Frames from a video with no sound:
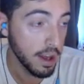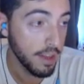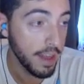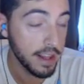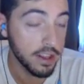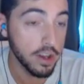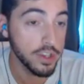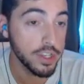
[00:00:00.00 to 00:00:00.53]

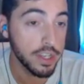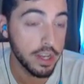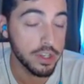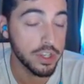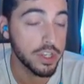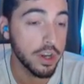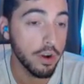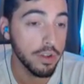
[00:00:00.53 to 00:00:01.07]
That doesn't
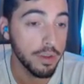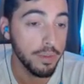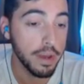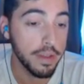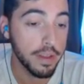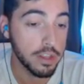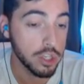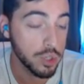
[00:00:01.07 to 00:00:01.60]
necessarily
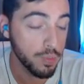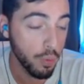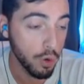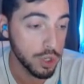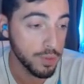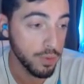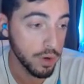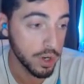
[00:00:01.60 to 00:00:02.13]
mean that the
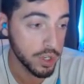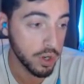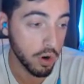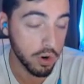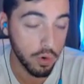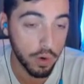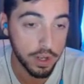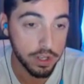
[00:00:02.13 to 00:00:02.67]
sports books
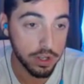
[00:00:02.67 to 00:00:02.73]
are going